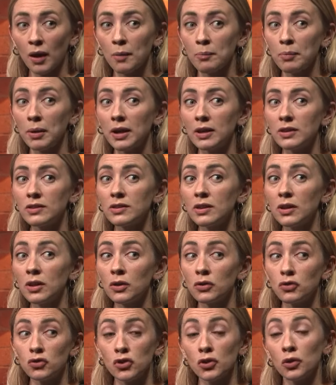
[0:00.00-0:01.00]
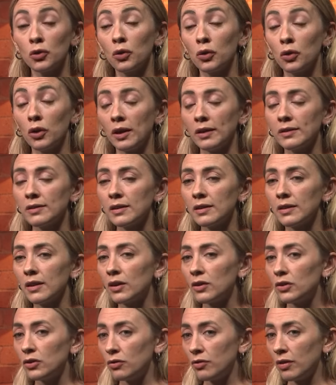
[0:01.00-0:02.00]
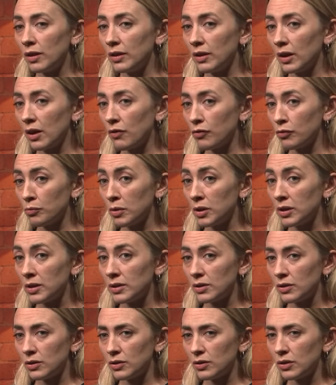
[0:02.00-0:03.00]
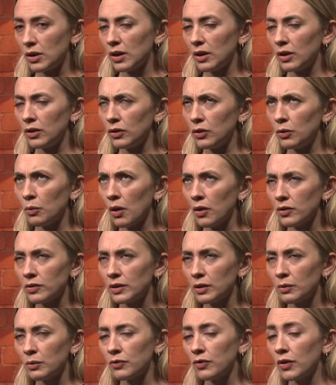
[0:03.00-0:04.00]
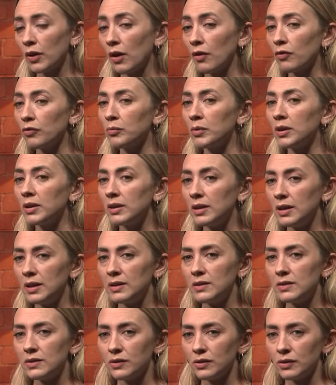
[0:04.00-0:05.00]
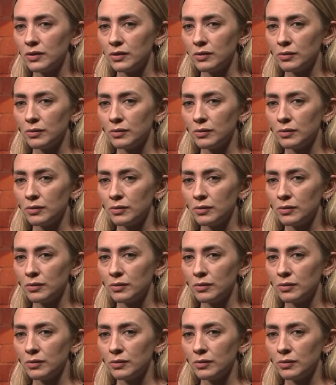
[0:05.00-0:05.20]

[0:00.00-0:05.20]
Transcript: But is it that you think the government, are you asking if the government needs to